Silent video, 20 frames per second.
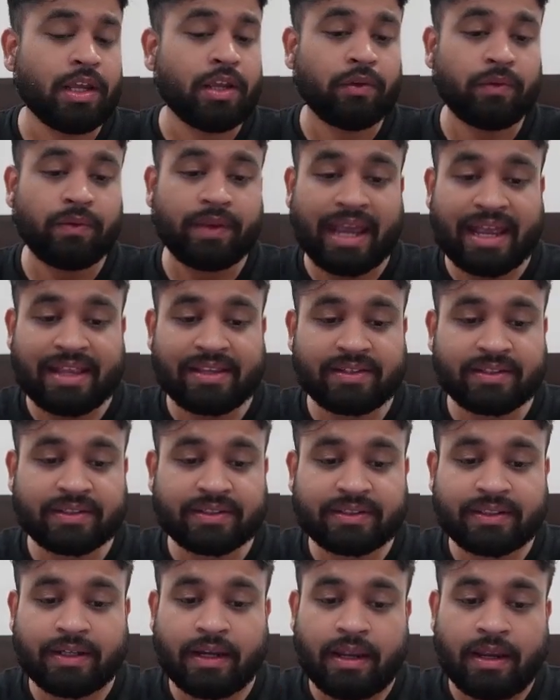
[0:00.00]
You can
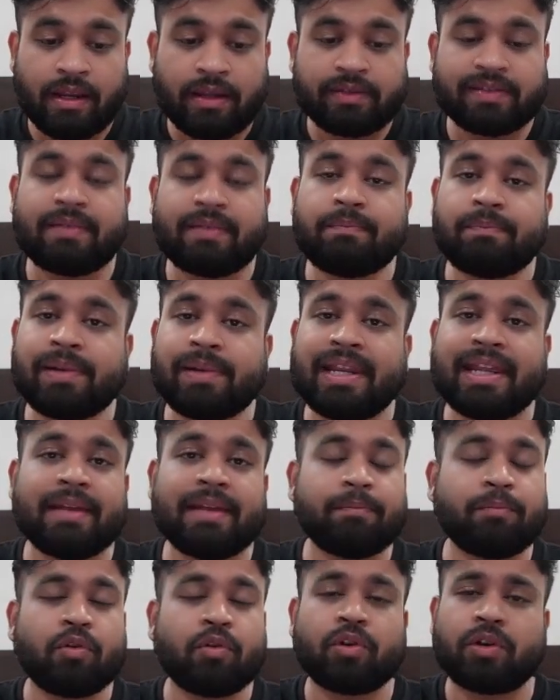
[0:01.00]
just simply
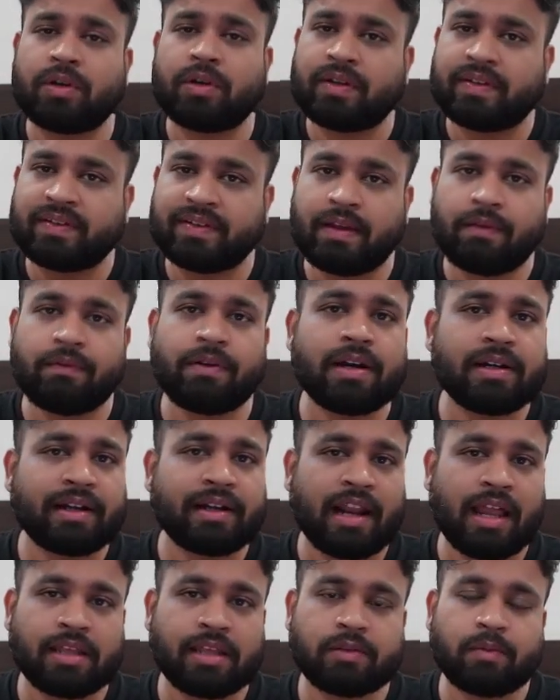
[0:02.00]
put several
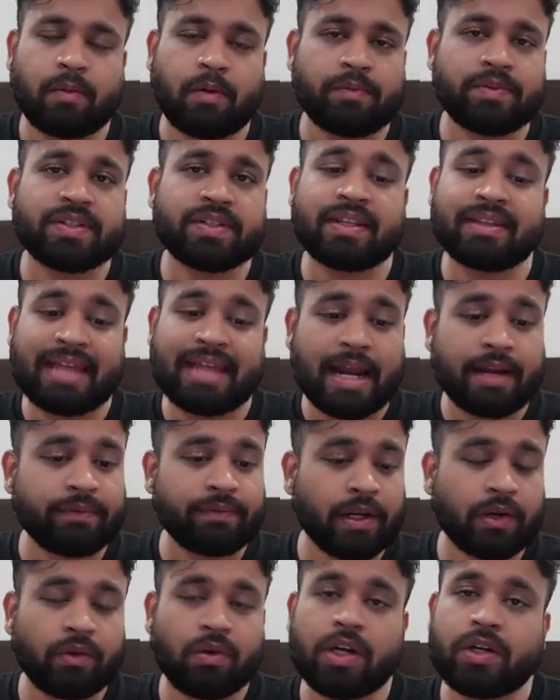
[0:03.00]
transformation that
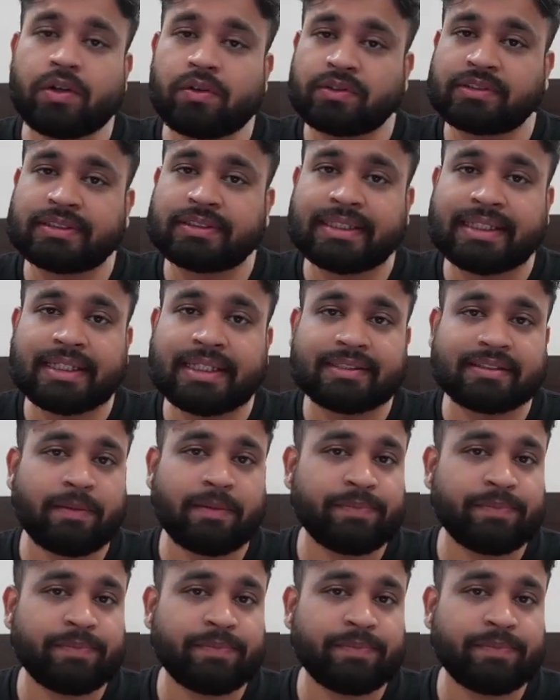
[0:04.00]
we are going to see